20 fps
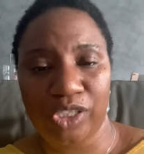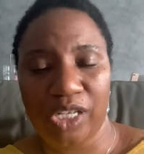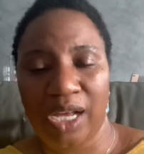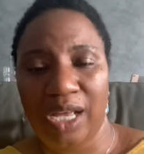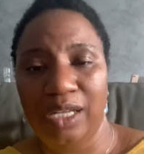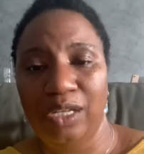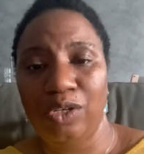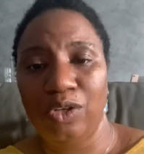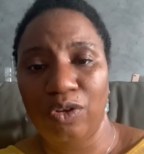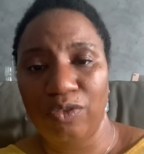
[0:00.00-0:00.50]
I
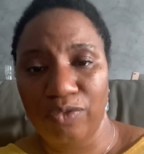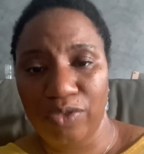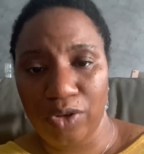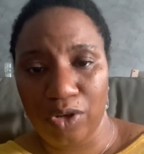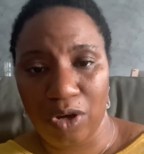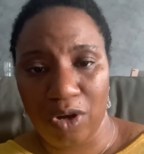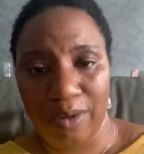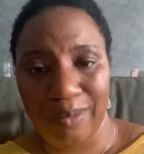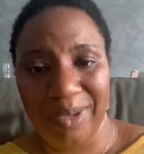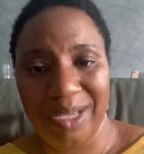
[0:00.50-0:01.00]
love the
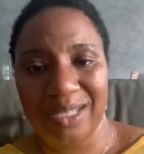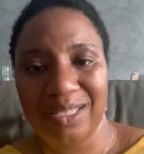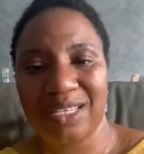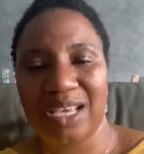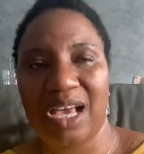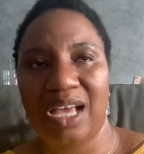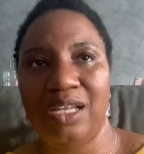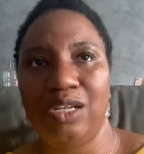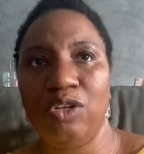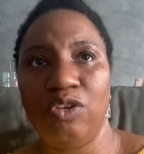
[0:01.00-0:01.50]
comments.
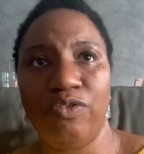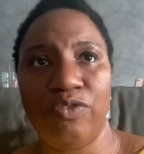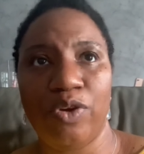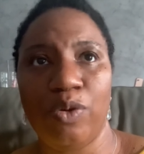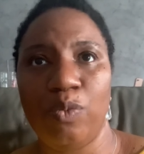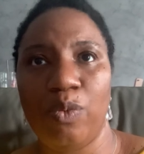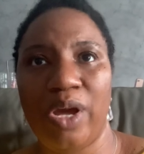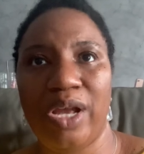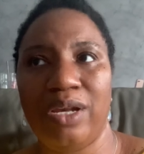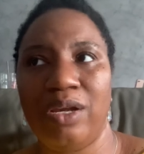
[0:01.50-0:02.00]
I love
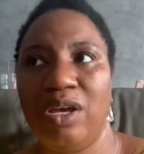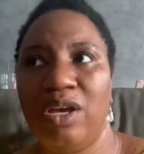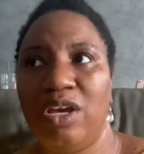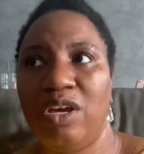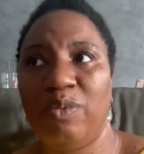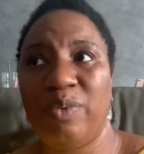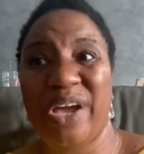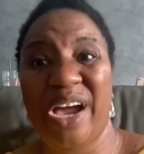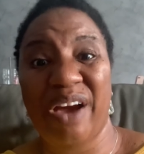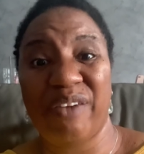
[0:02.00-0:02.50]
it when
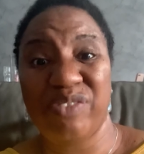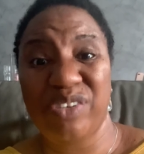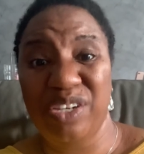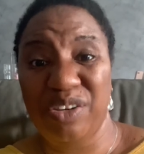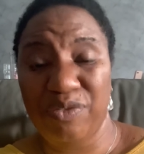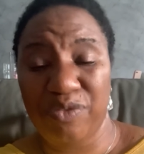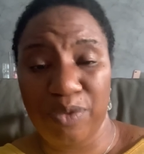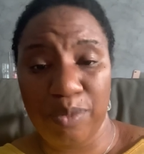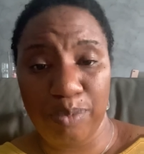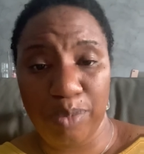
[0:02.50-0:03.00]
we have
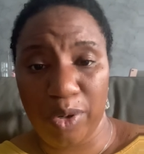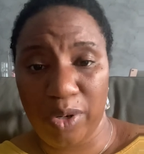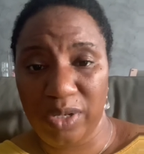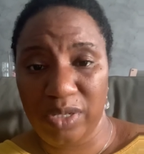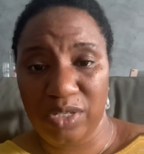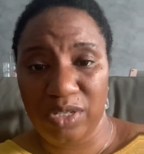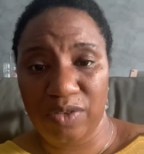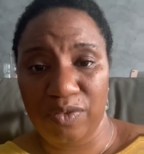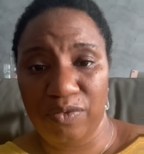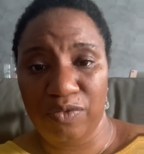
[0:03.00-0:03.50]
different
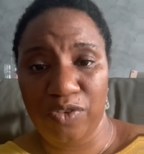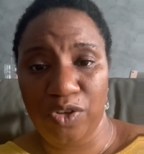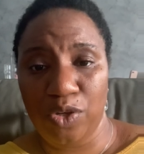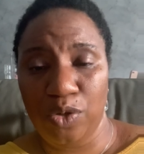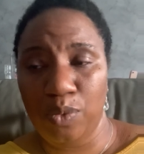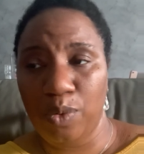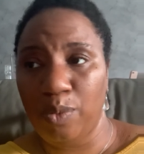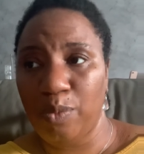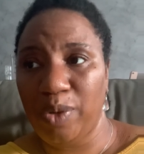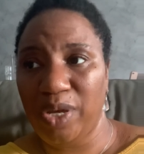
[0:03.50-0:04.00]
points of
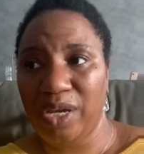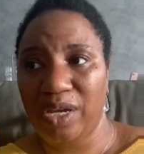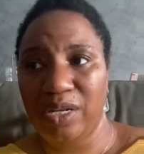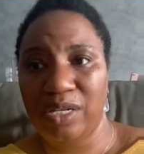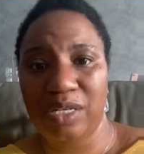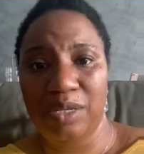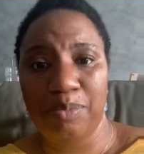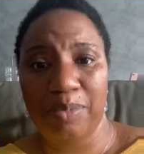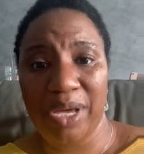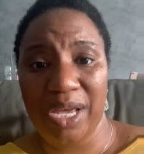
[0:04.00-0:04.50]
view and we can
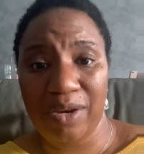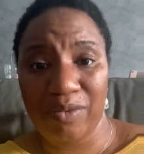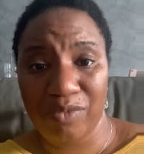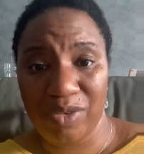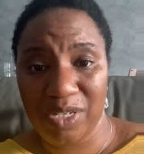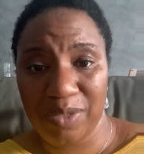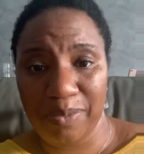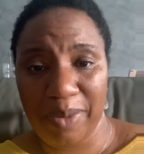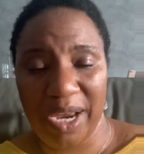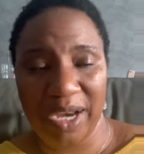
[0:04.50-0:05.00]
debate
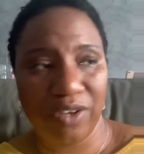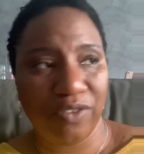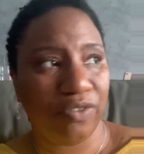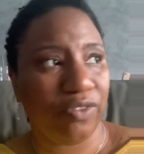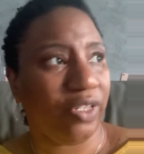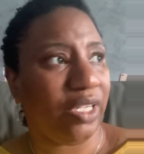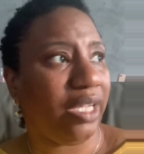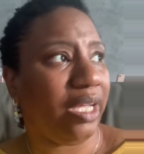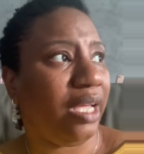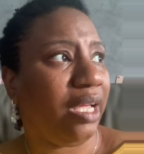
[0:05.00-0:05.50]

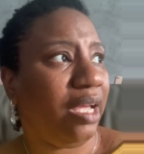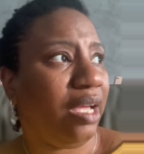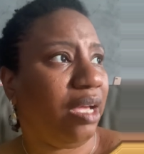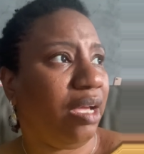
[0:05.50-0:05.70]
respectfully.